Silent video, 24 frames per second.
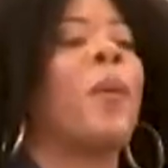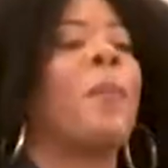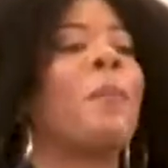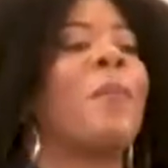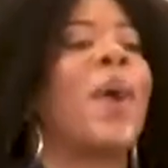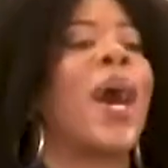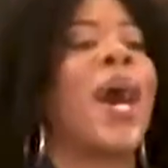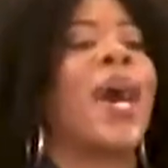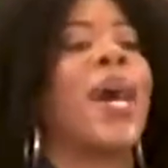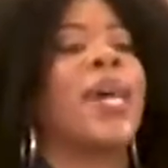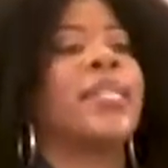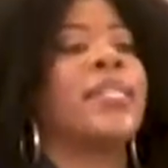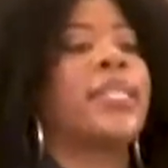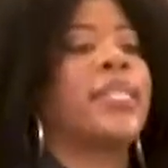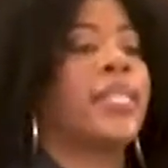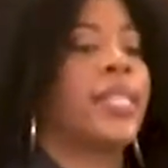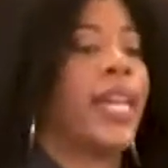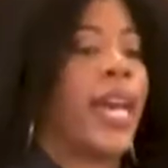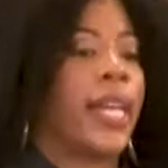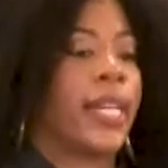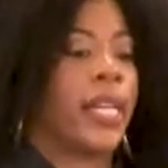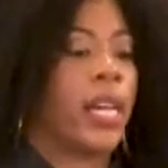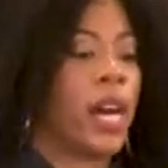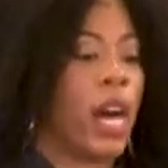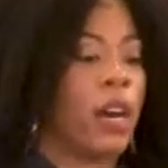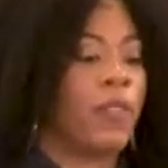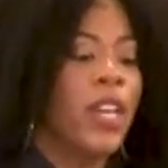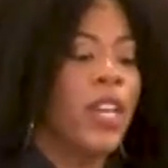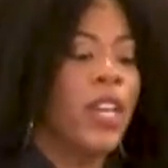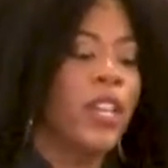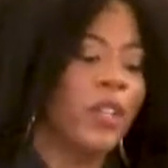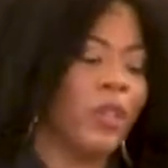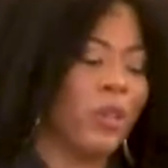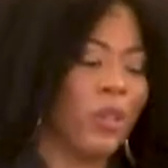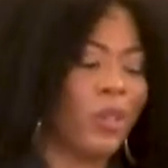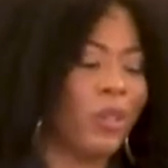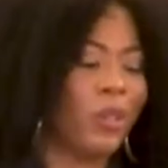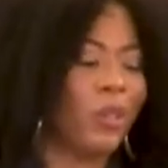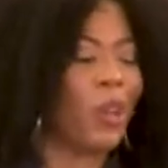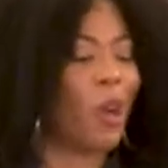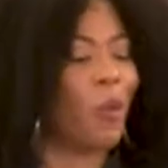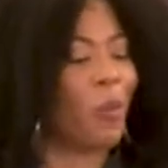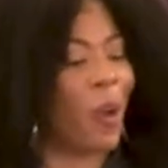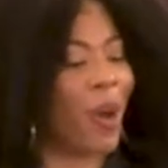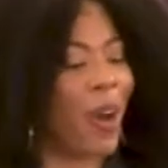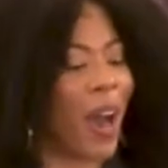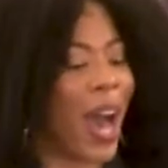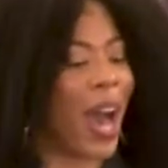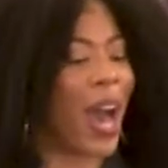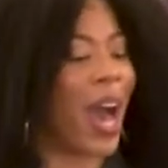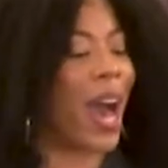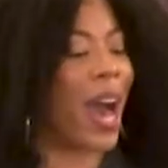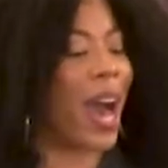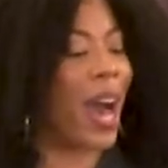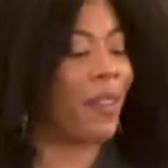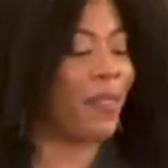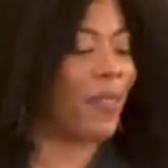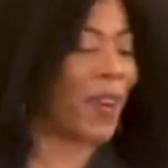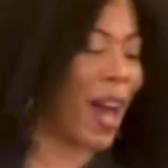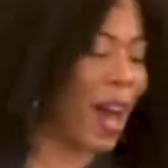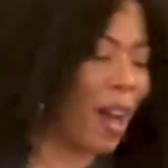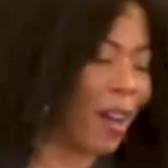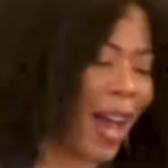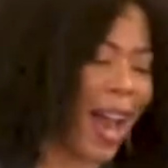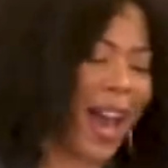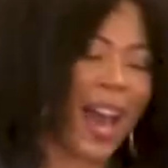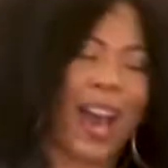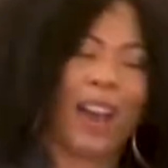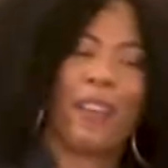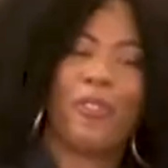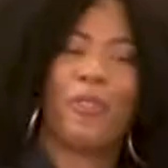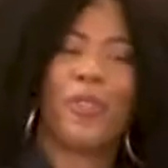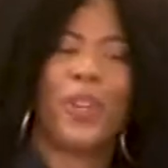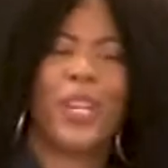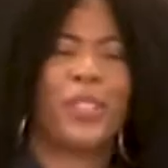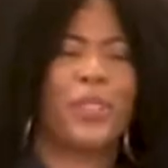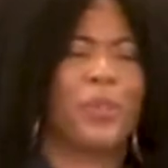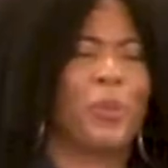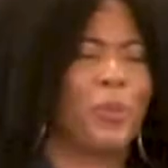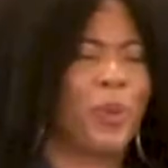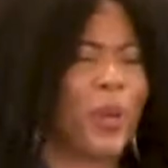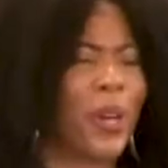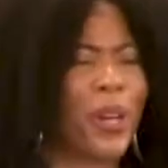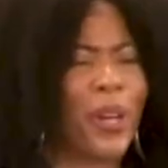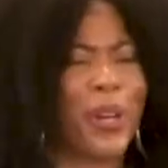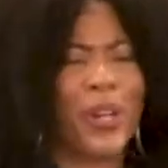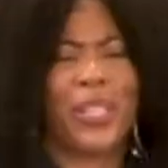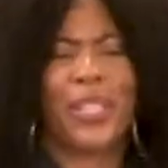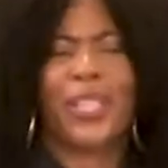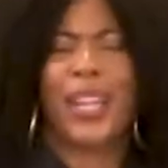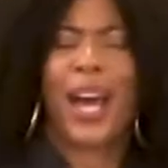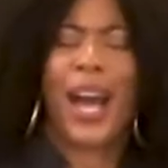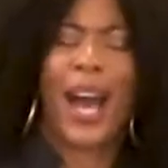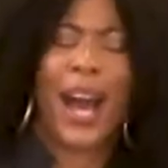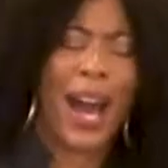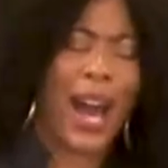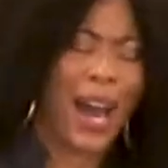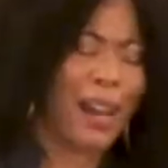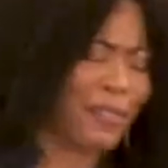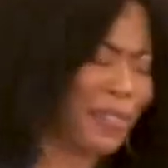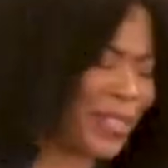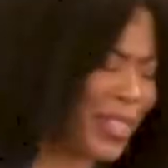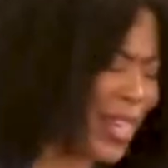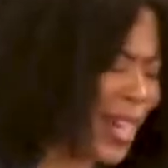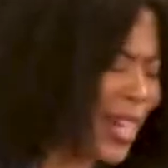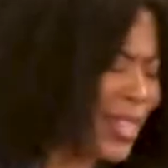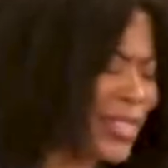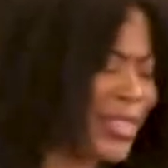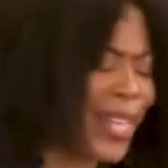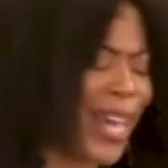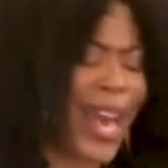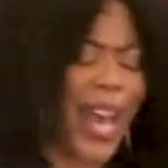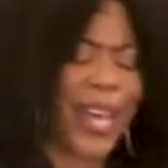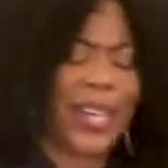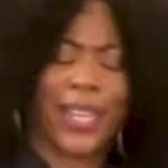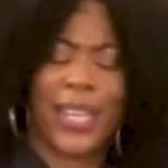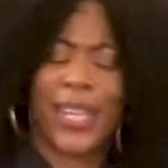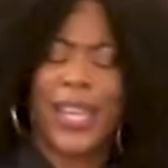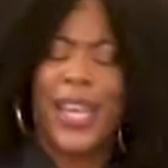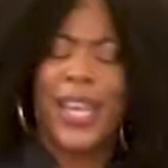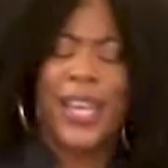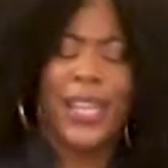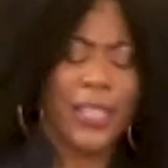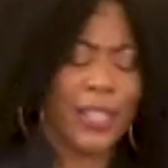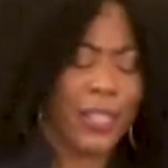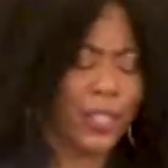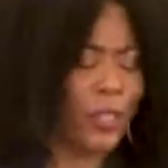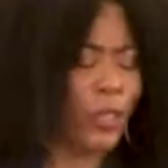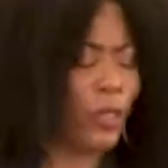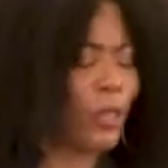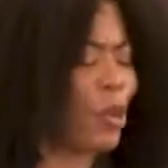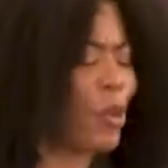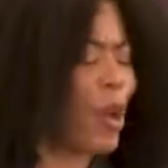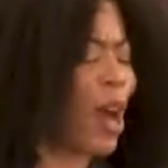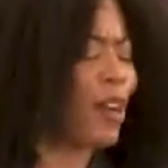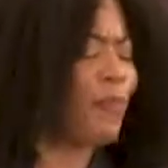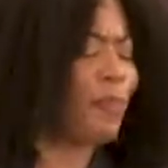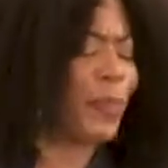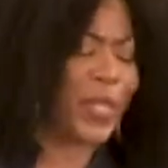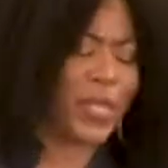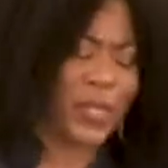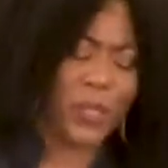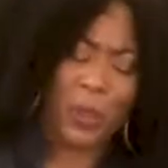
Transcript: a mindset of, you, you know, well, I, I, have read the word and I, have done that and, you know, I've been